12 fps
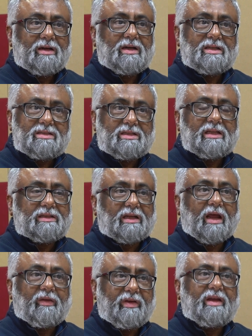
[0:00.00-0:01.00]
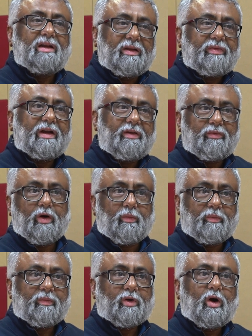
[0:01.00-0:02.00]
It is still thriving in different
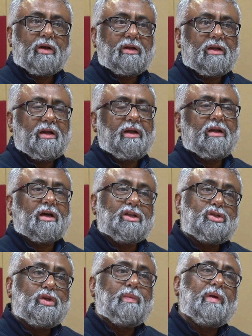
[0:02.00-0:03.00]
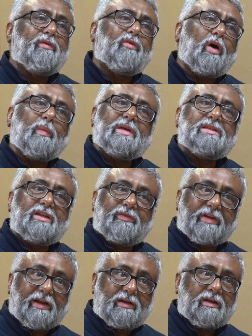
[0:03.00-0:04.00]
form. Content consuming form is
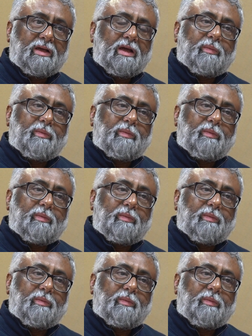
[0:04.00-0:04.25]
different,